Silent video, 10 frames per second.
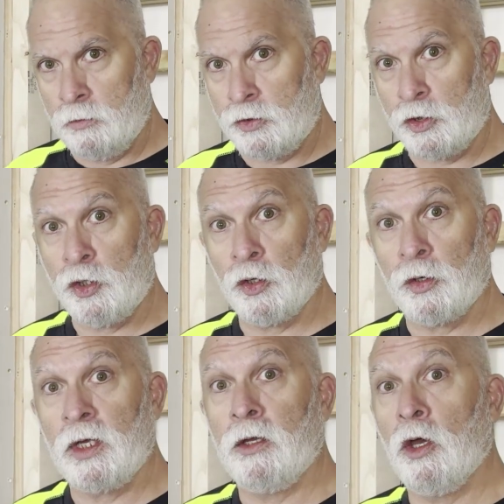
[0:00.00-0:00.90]

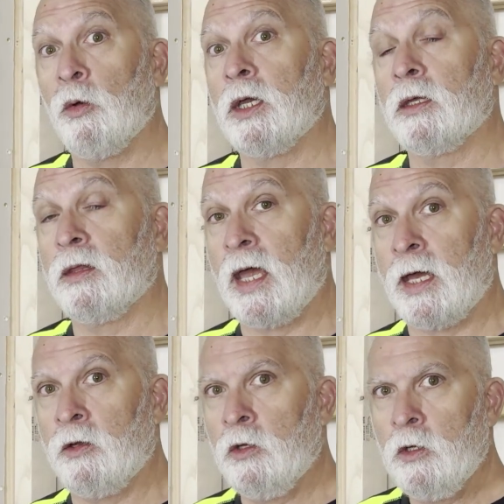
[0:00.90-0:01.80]
secure in knowing
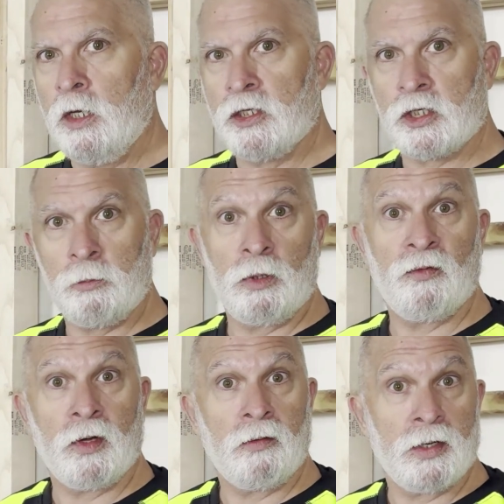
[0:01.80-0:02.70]
that it's going to be a
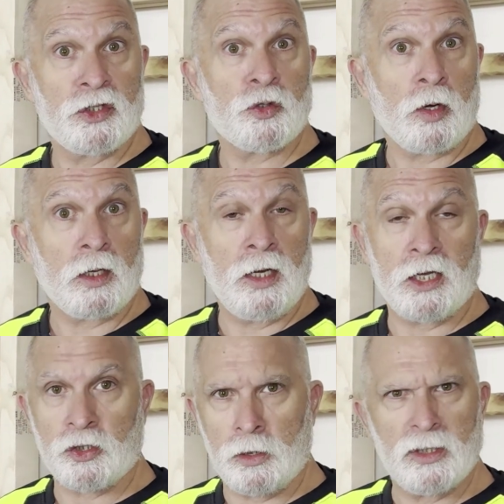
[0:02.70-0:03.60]
very, very strong
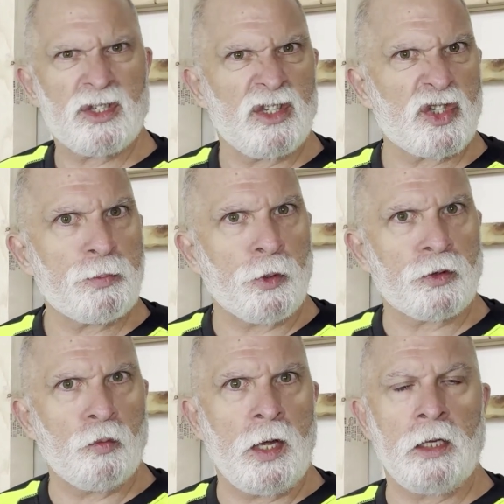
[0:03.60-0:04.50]
connection. It's going to
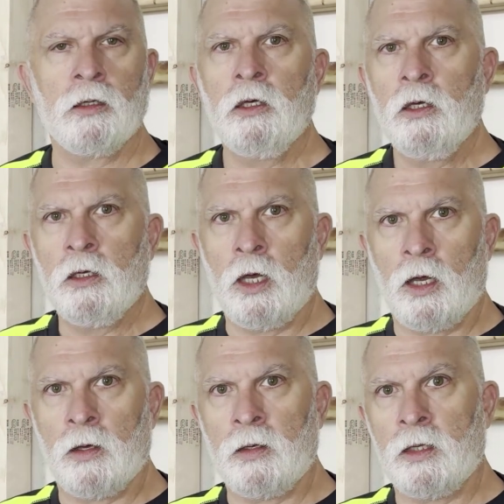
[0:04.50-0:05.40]
support the weight
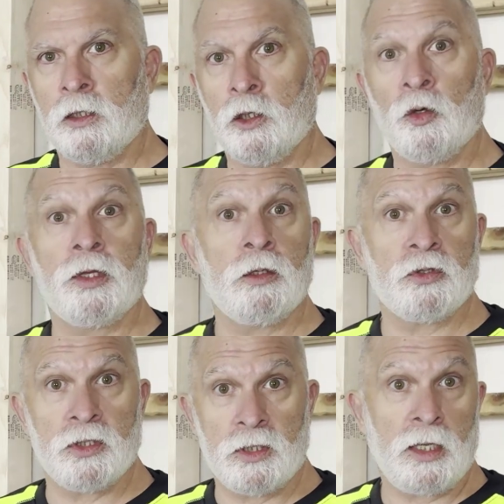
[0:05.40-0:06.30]
and the load that it
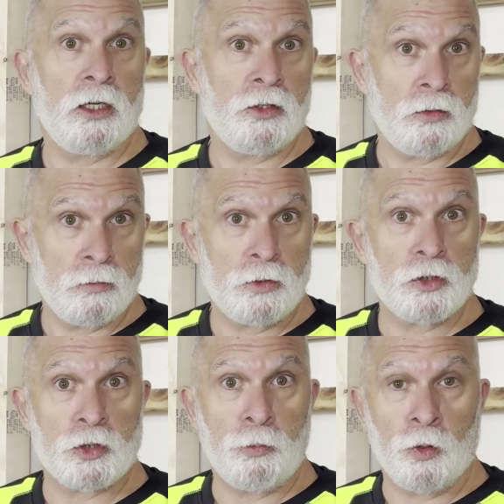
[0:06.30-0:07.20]
was intended
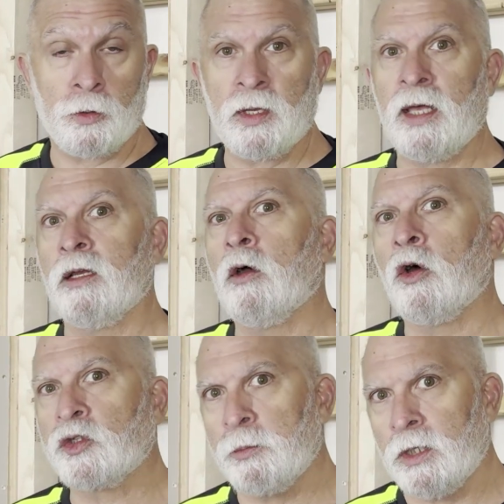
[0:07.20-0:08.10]
to support, and
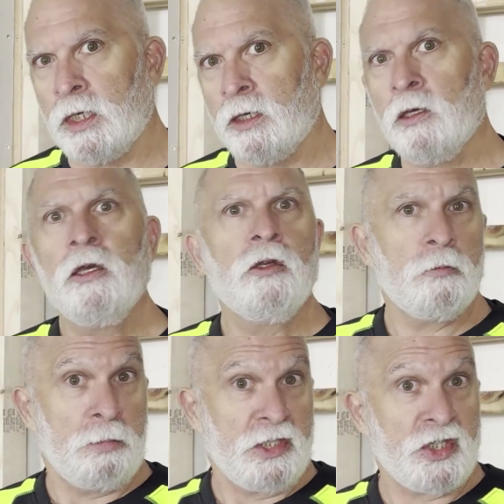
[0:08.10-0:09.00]
ultimately
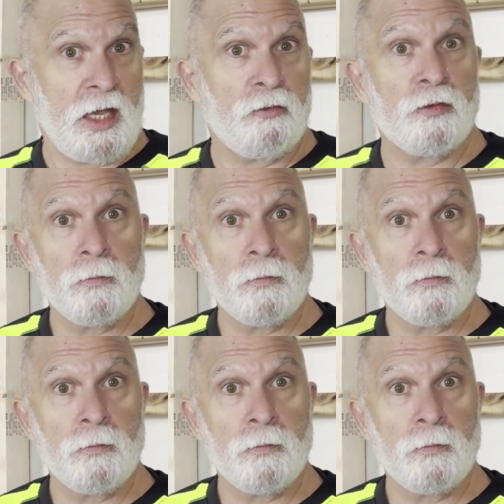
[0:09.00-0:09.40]
be safe.